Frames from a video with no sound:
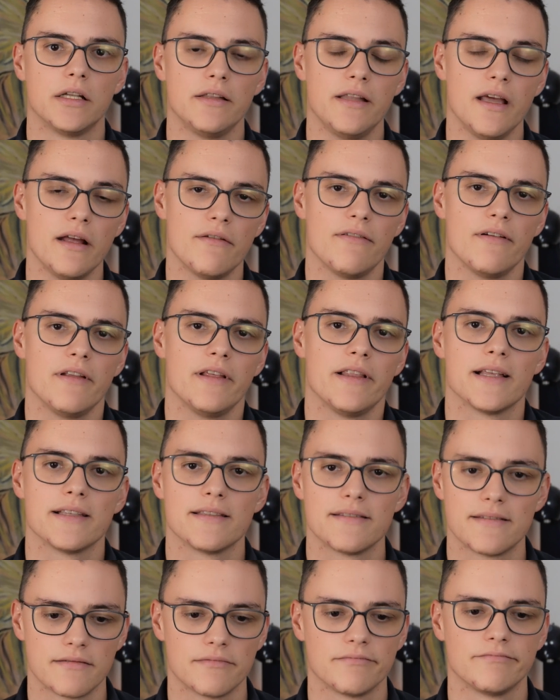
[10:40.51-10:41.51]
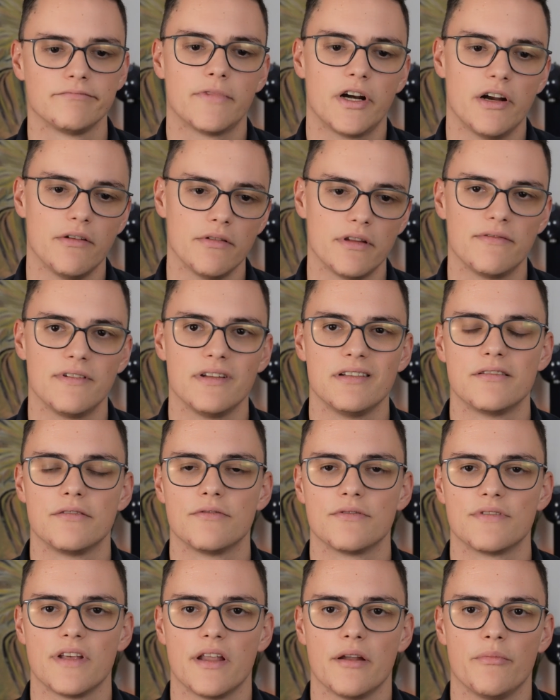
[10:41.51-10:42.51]
Thankfully, that's relatively easy
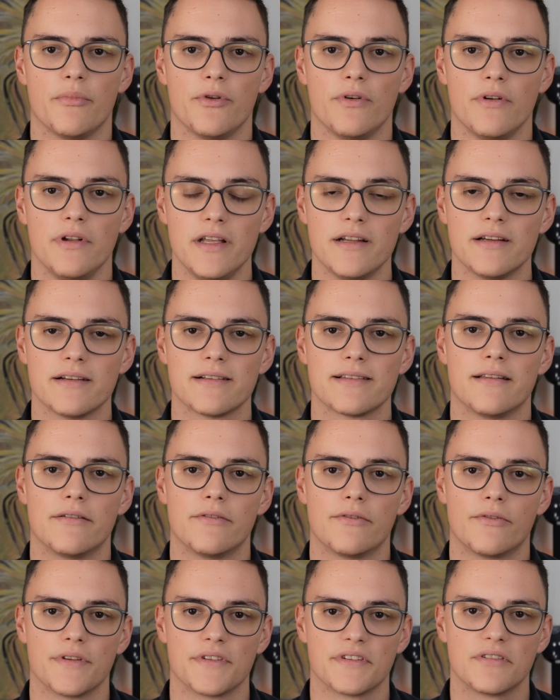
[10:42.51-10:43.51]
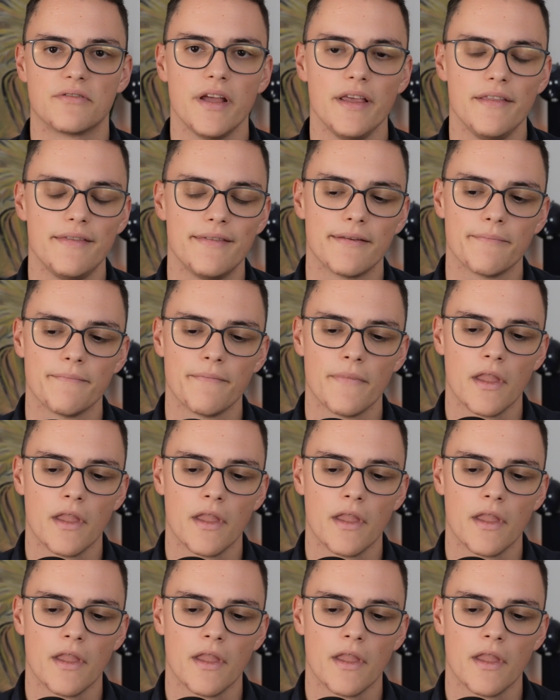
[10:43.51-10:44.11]
to set up on Linux and it runs great.